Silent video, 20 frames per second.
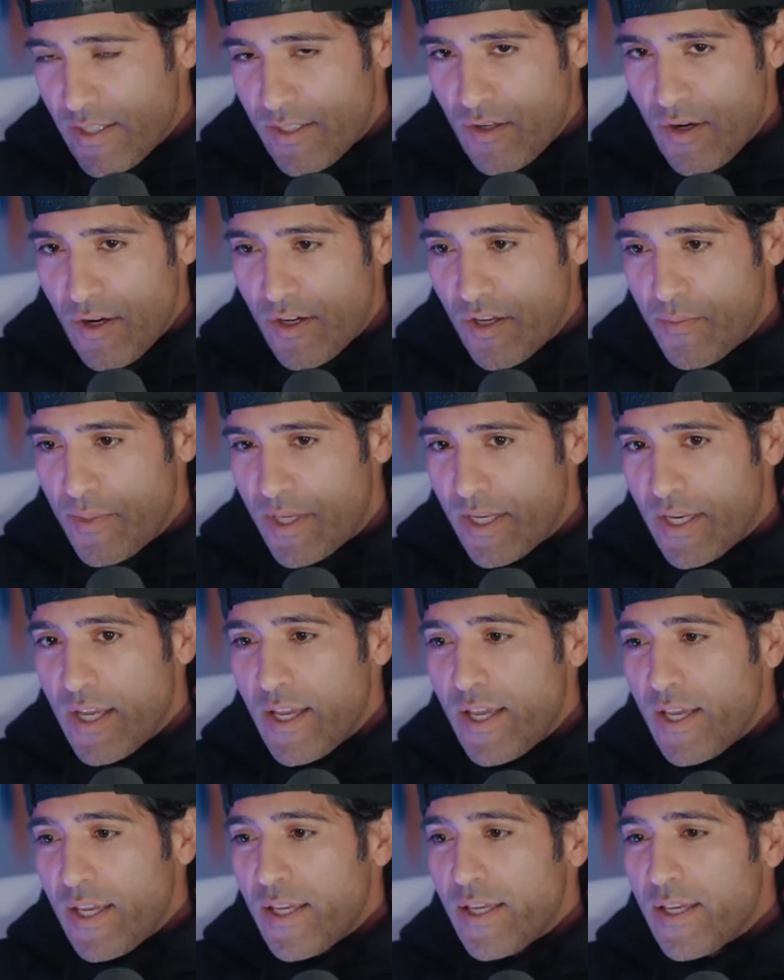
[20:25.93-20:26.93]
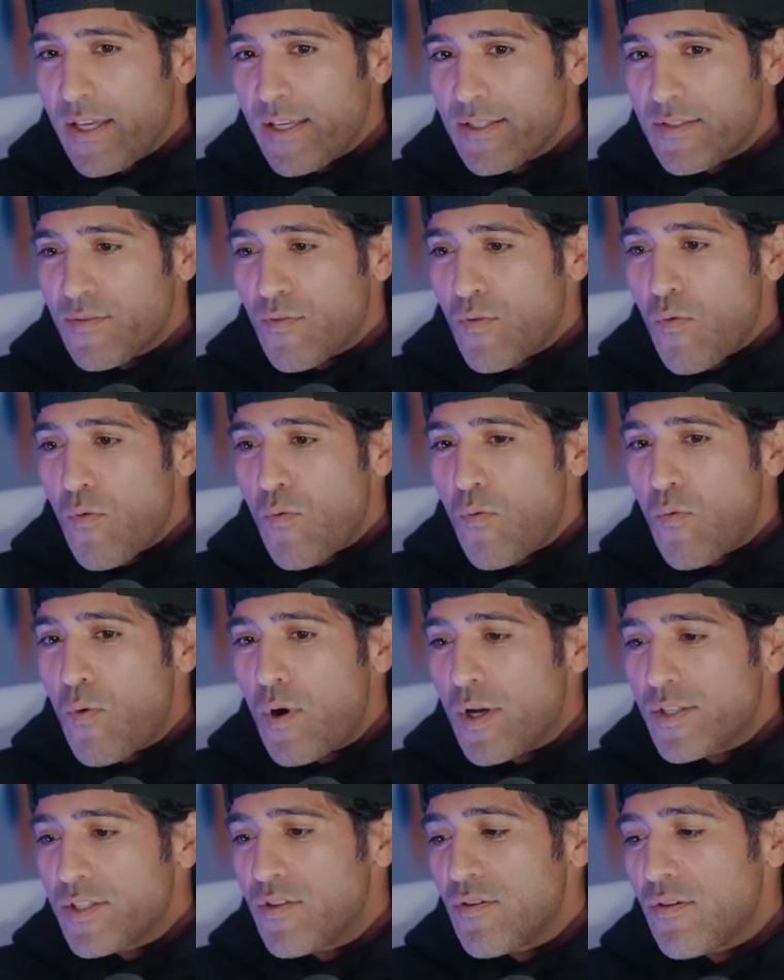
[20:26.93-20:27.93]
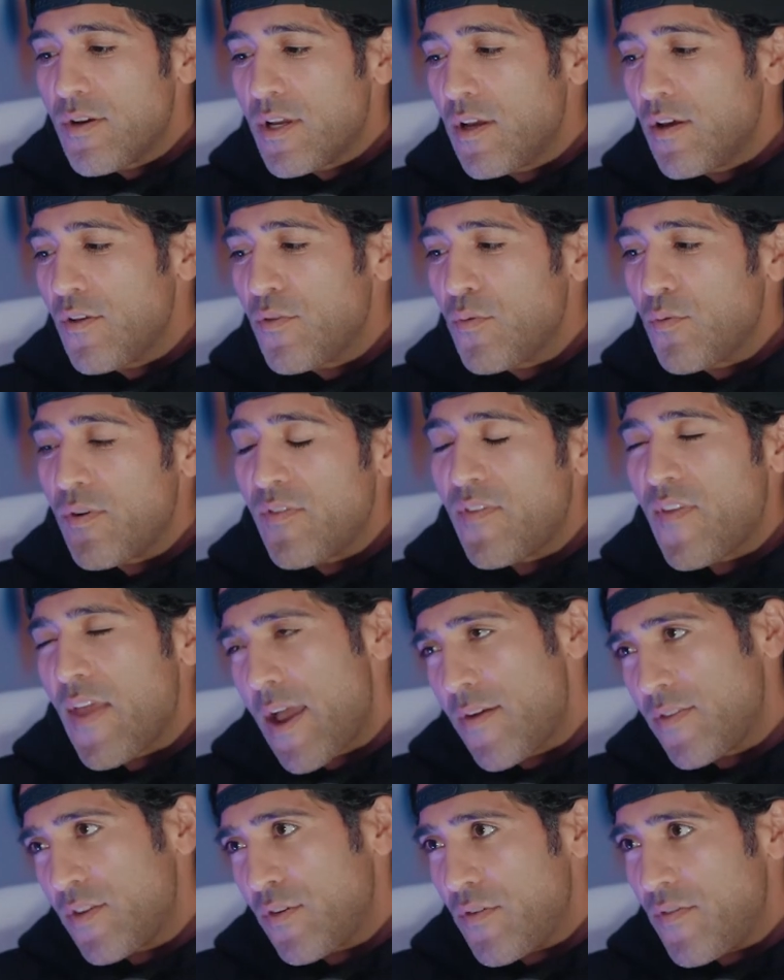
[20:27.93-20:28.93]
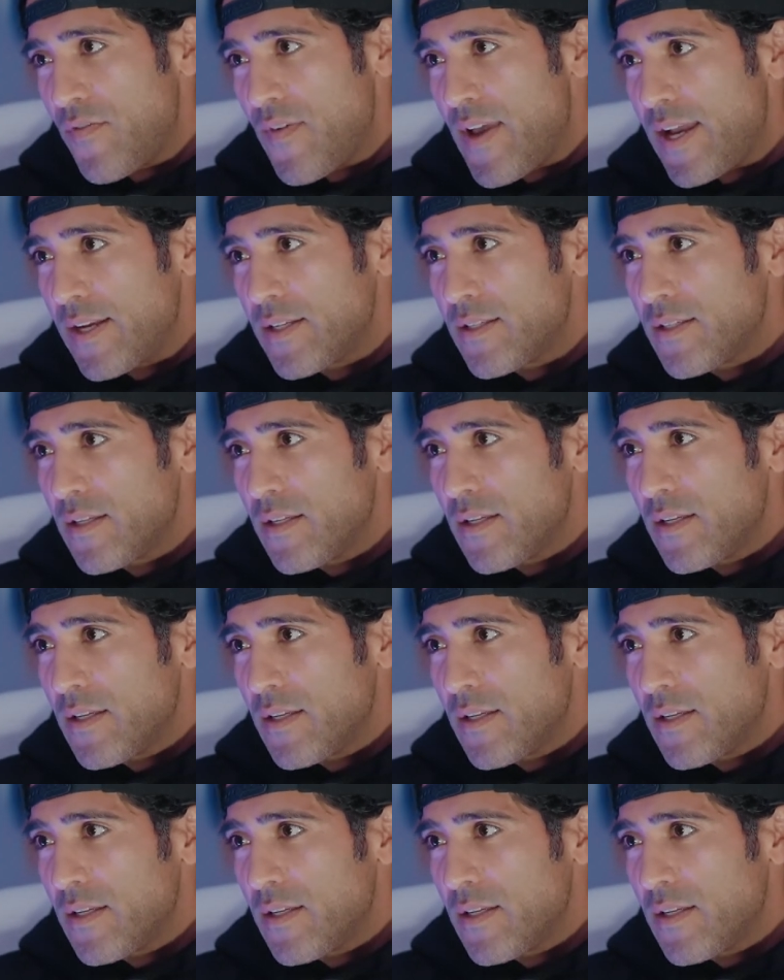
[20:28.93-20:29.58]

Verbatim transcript: this argument is what's your health worth after the fact?